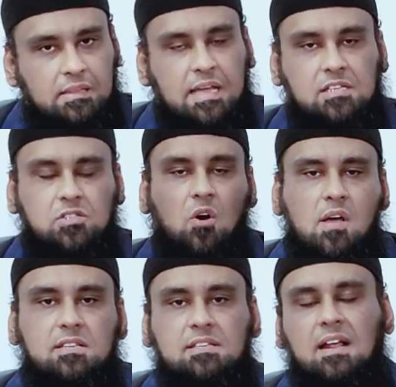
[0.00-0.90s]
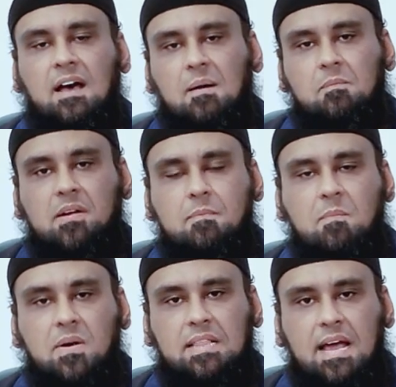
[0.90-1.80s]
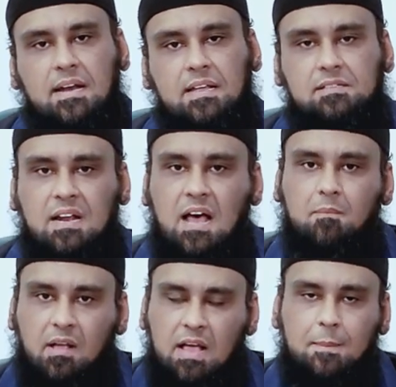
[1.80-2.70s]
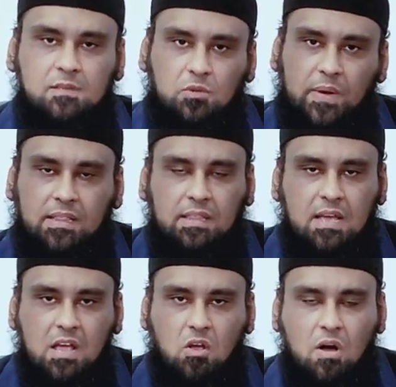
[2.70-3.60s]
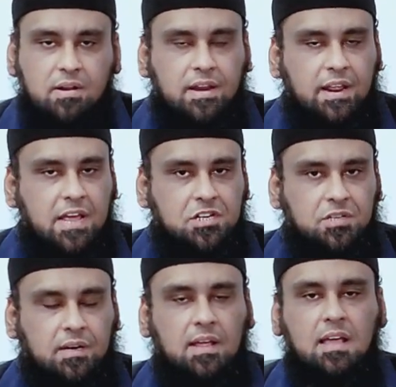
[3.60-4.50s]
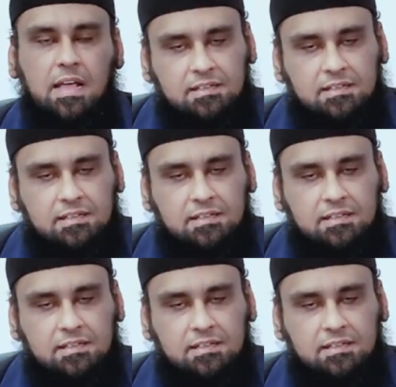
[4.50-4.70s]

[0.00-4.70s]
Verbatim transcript: There is no Islam. Remember that. Islam comes with congregation.